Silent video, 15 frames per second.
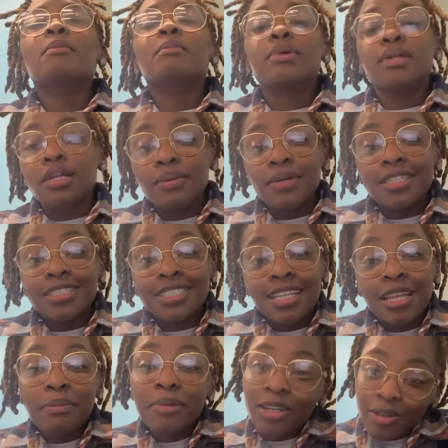But anyways,
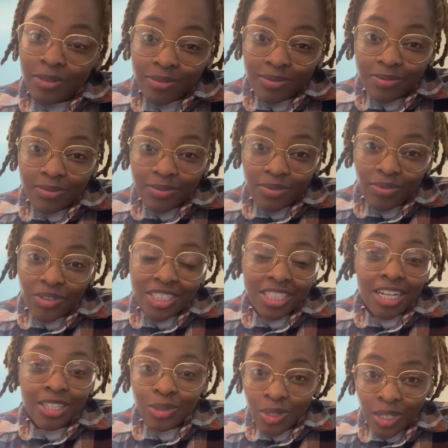let me know what
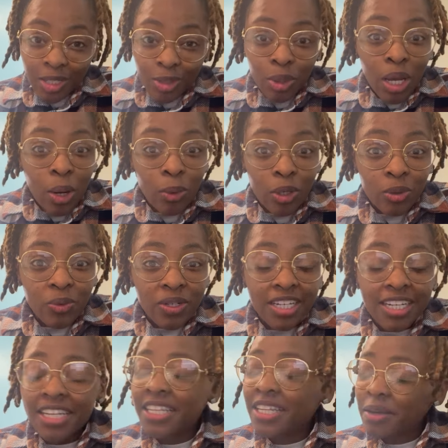y'all do to get through your work week.
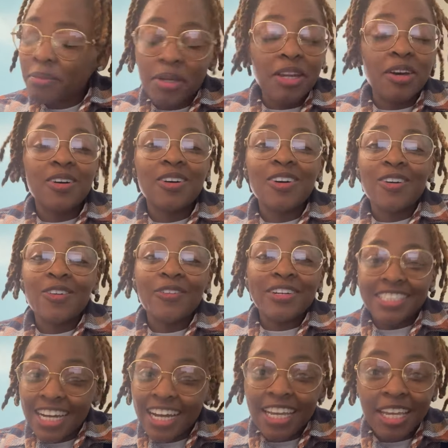Let me know
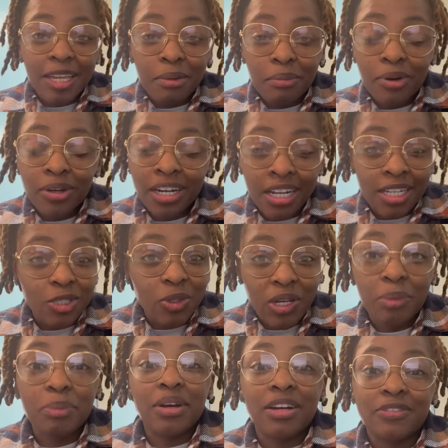what y'all eat in the morning as quick
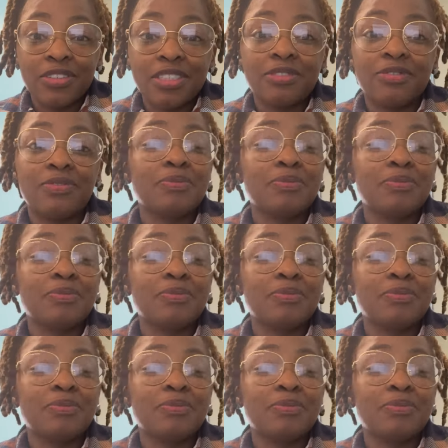breakfast